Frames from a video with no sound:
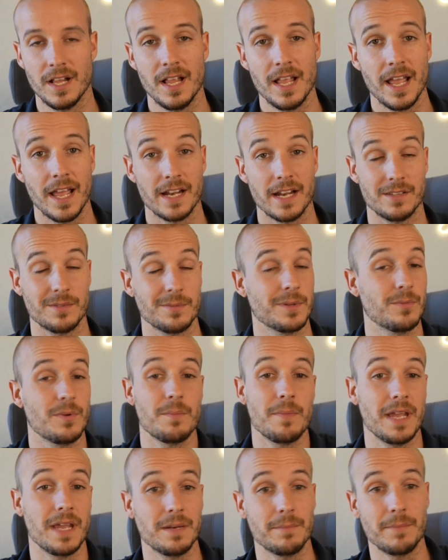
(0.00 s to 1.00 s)
And ultimately we
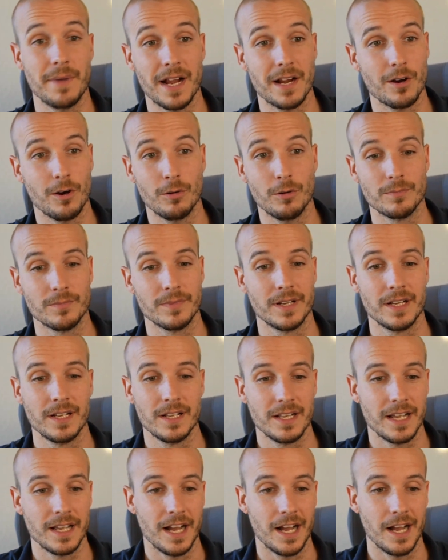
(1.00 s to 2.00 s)
made it back home.
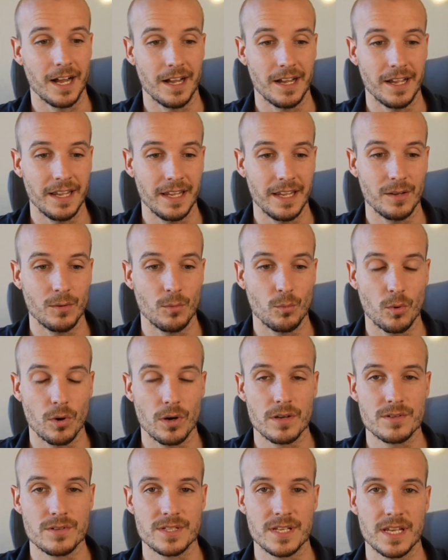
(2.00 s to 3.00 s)
Uh, it
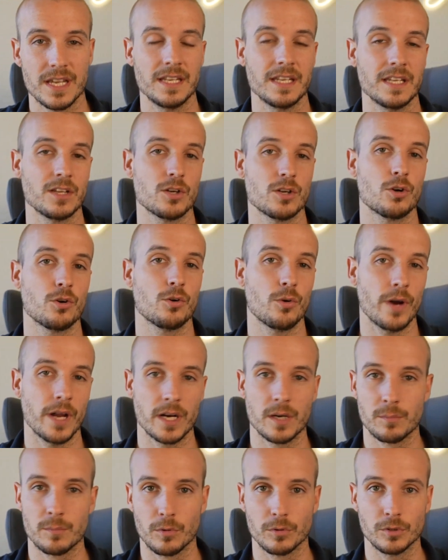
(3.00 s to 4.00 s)
was an
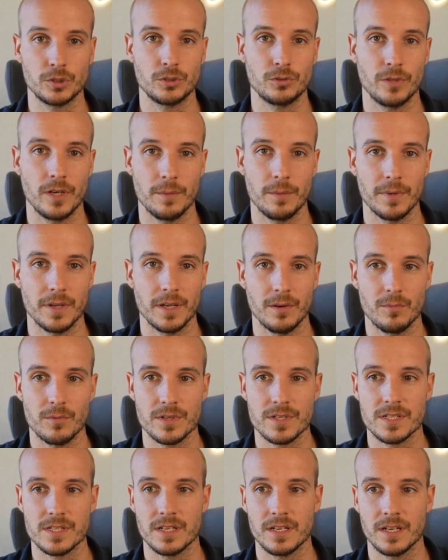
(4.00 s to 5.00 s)
incredible trip. It
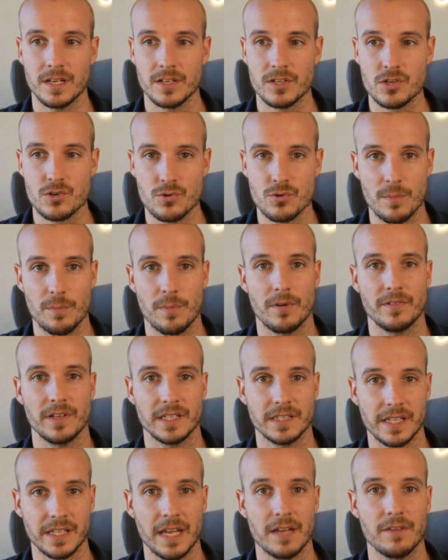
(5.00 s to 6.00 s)
was a, a, trip of a
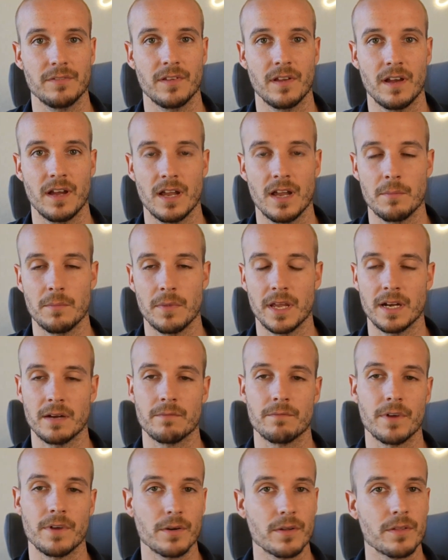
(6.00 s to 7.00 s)
lifetime, and I'm
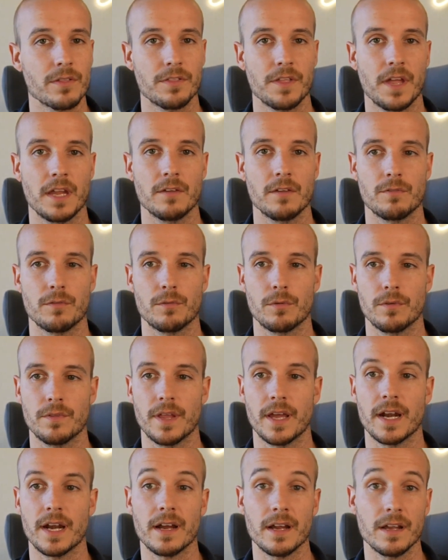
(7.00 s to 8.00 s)
very thankful
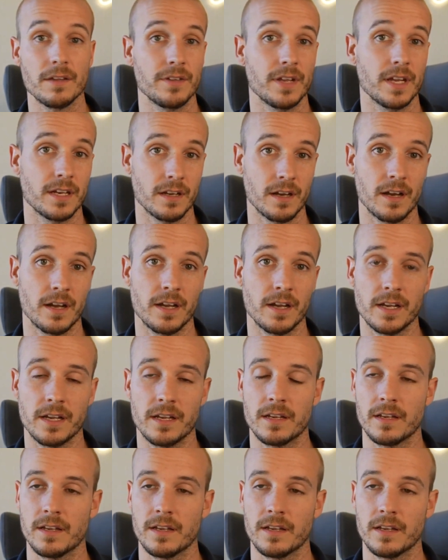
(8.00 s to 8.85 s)
that Ivy and I